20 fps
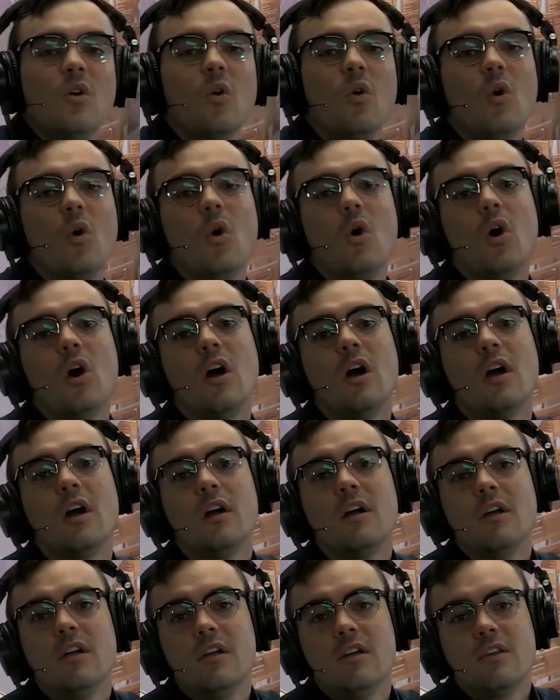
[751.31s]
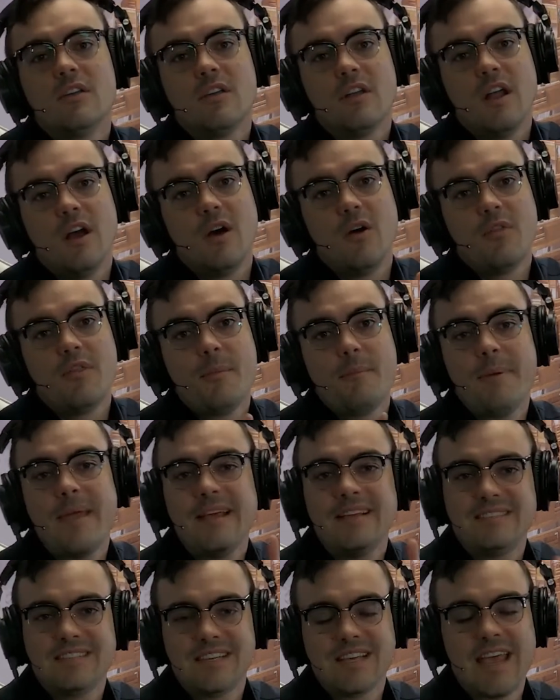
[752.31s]
or you know the
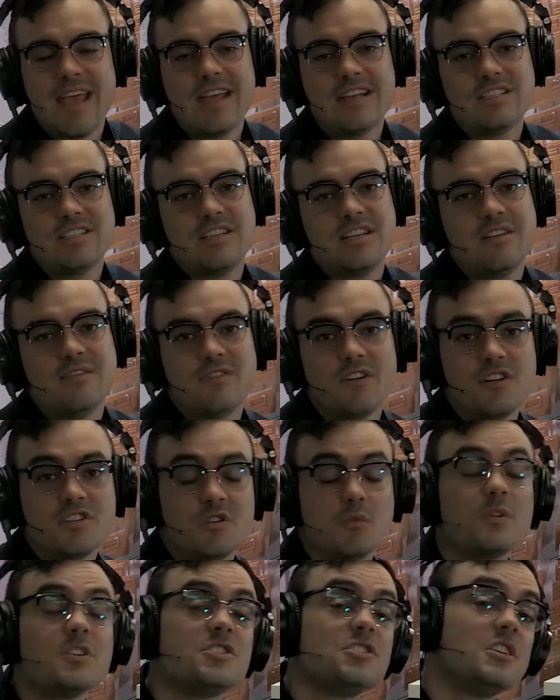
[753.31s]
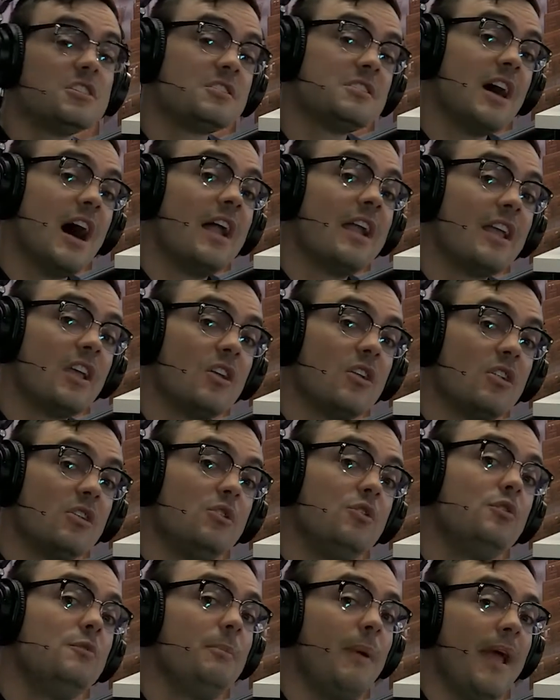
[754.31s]
basic H D version, which does not
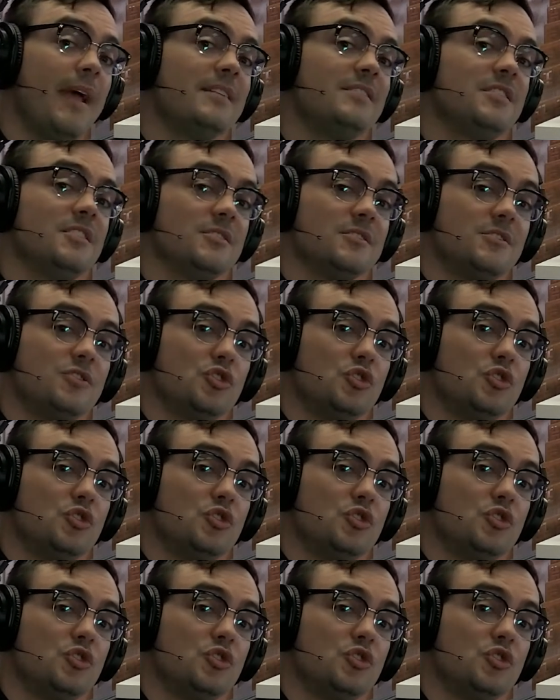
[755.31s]
include pan, tilt,